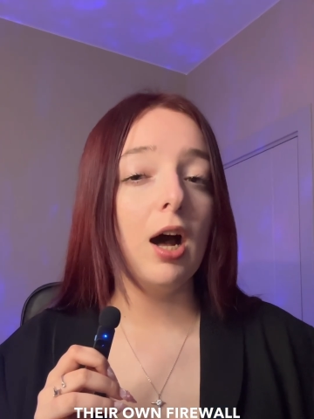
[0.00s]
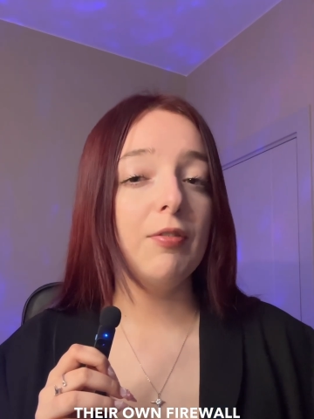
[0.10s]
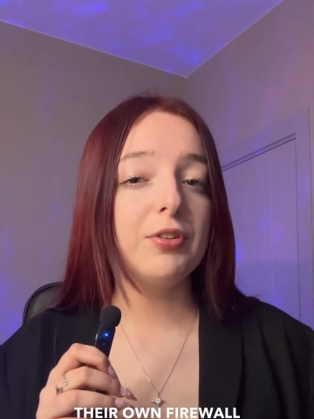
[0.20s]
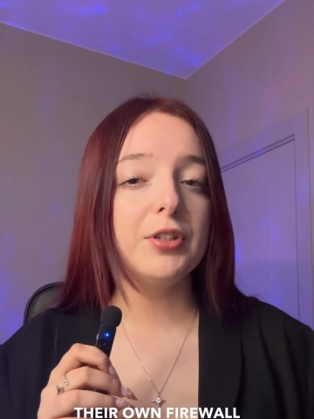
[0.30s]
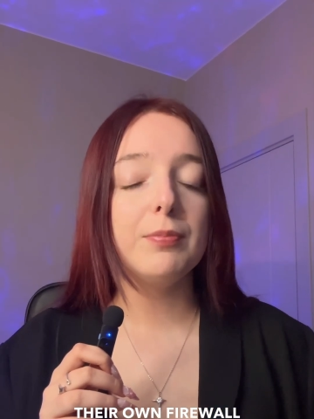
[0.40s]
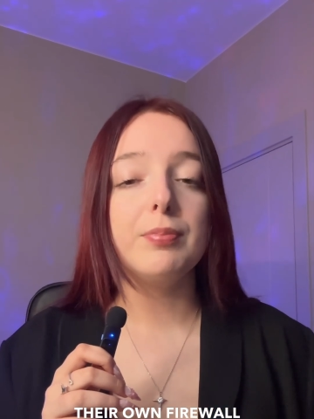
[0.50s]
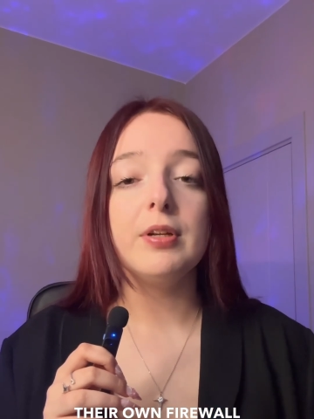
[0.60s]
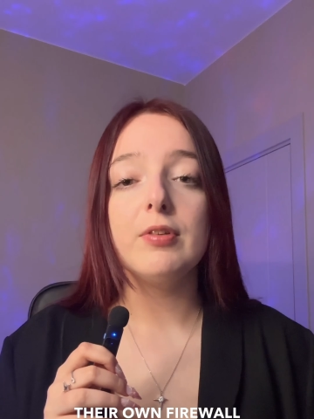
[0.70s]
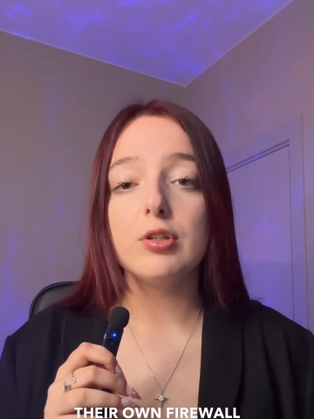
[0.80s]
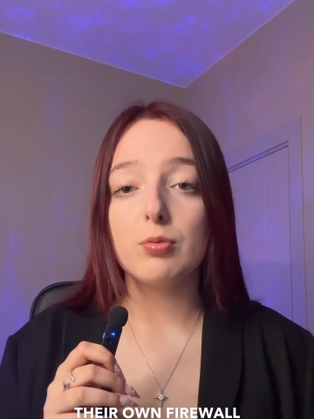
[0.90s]
After the
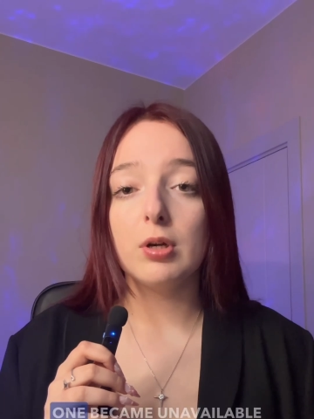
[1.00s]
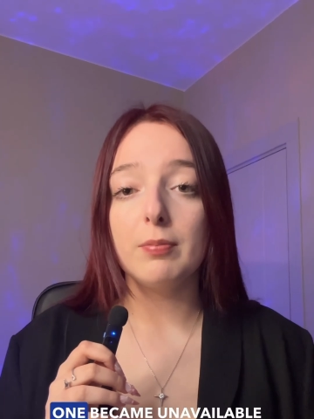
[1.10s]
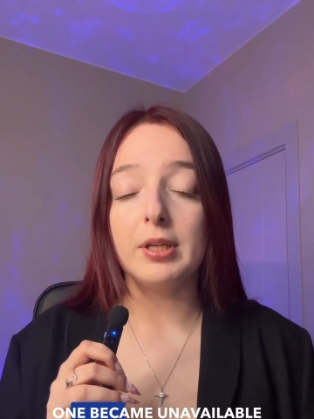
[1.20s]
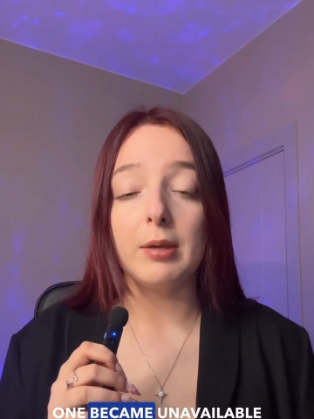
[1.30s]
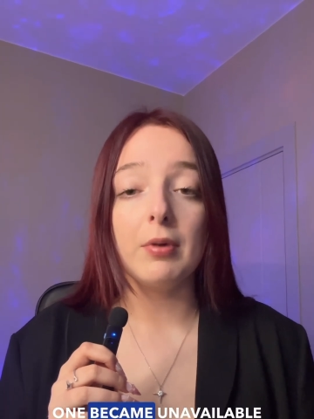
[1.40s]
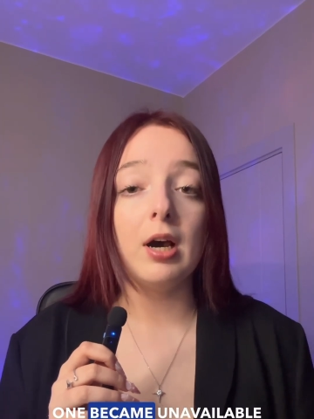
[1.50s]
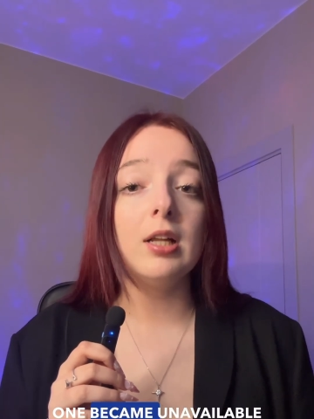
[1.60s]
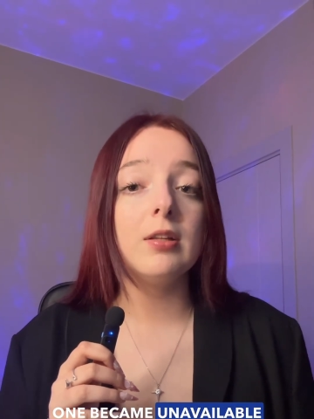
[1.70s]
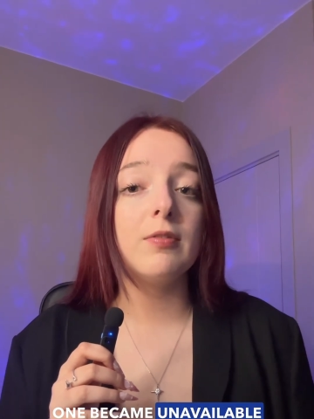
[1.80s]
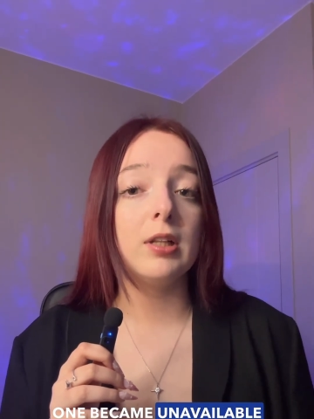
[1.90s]
previous one became
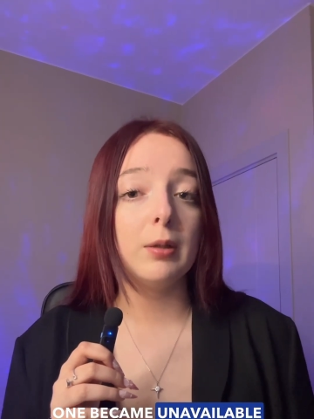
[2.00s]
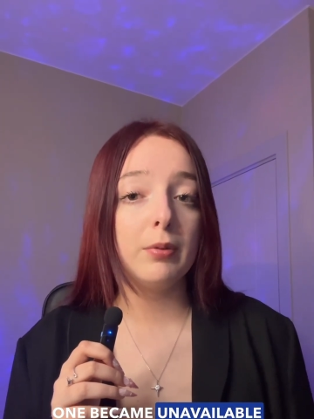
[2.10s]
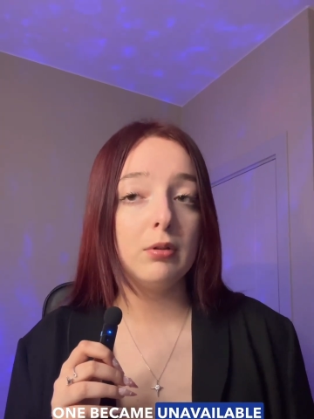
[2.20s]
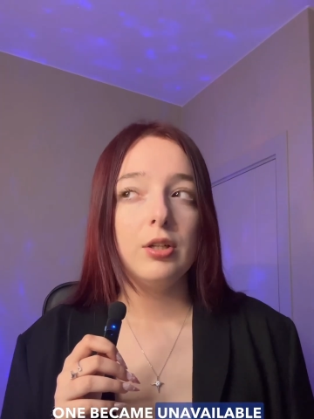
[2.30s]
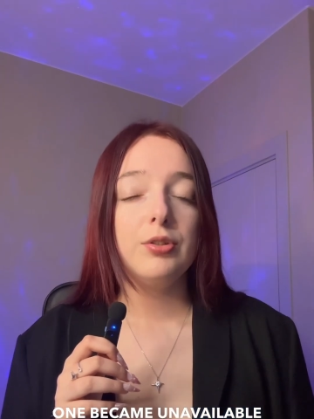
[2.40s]
unavailable